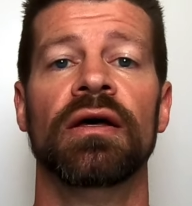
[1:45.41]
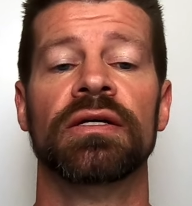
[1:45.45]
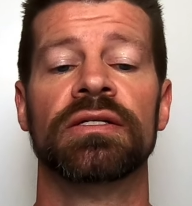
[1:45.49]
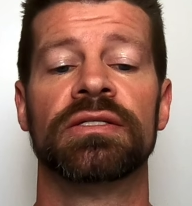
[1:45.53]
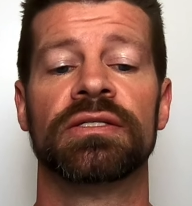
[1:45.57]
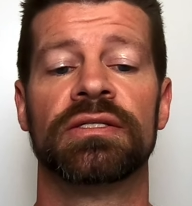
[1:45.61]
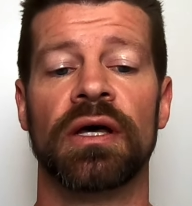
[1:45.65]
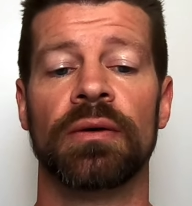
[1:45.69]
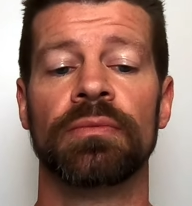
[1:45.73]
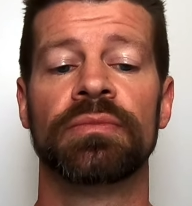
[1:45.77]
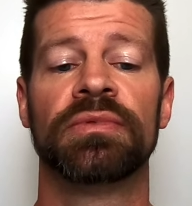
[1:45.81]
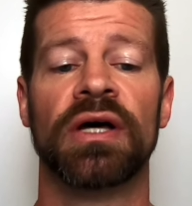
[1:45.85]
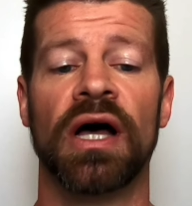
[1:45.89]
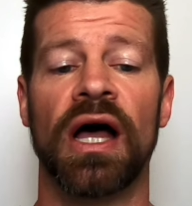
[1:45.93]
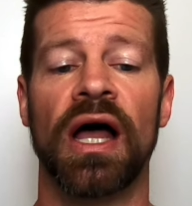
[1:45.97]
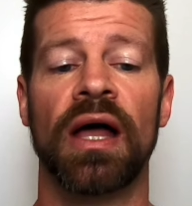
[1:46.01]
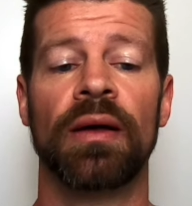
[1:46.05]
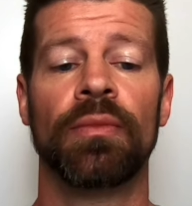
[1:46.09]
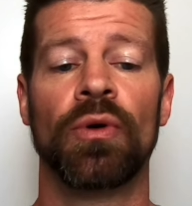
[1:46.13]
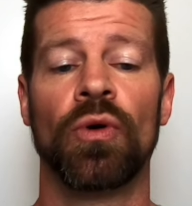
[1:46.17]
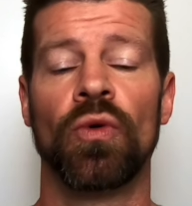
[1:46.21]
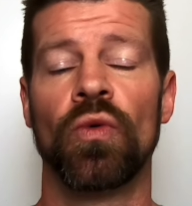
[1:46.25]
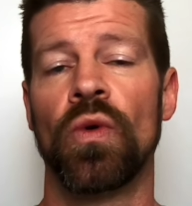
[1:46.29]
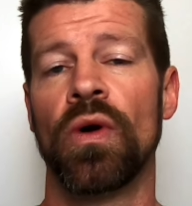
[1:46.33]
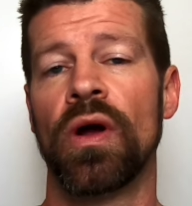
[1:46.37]

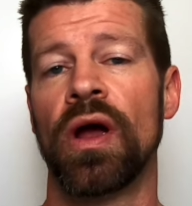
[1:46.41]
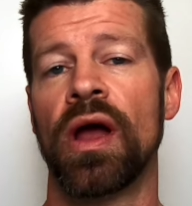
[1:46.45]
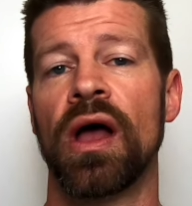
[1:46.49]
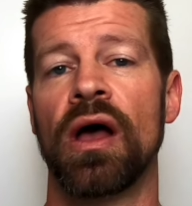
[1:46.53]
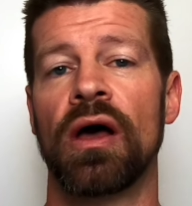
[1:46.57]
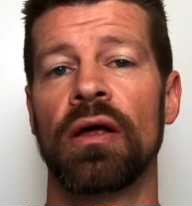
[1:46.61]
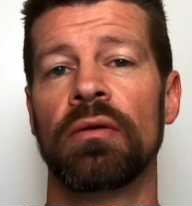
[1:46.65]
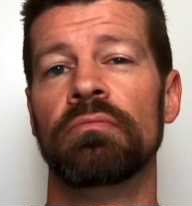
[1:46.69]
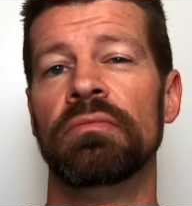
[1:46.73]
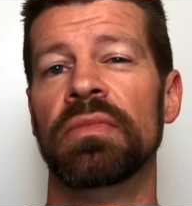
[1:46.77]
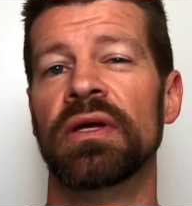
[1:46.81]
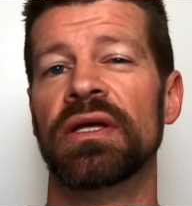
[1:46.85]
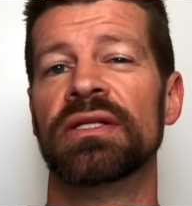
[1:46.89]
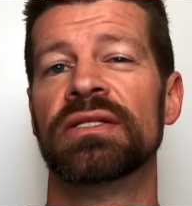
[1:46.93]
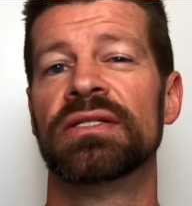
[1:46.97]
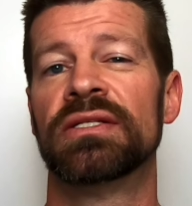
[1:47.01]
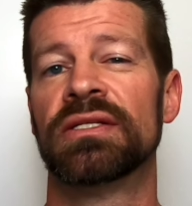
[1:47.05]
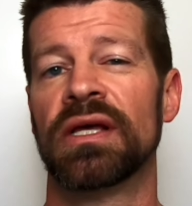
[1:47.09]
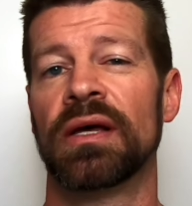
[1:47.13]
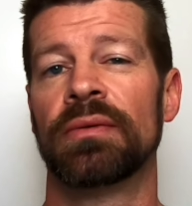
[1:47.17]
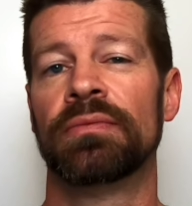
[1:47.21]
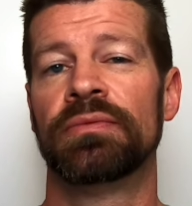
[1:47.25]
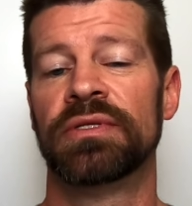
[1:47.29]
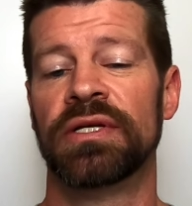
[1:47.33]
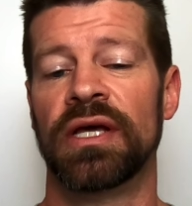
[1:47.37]
sometime around
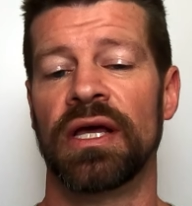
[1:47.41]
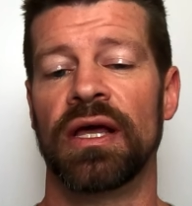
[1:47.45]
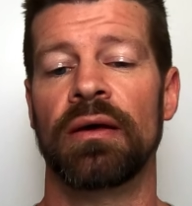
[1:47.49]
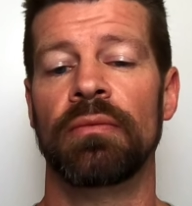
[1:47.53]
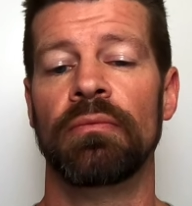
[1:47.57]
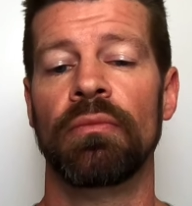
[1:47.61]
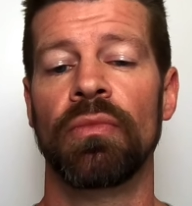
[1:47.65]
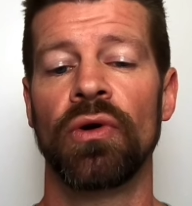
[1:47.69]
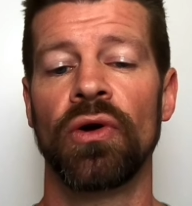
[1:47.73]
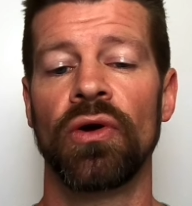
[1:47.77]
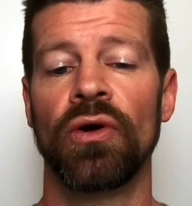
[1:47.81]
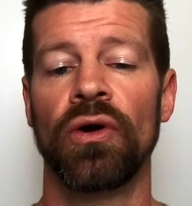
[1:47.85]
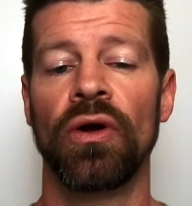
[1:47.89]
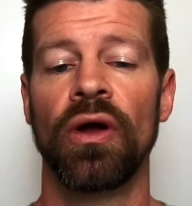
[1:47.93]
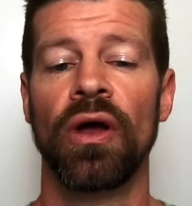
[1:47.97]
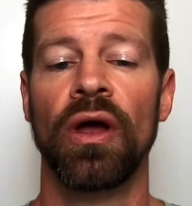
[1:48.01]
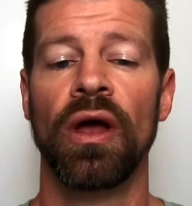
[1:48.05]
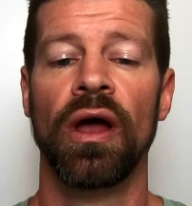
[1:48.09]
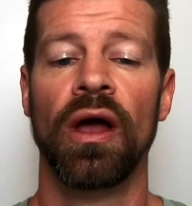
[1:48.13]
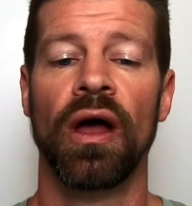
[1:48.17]
mid-September,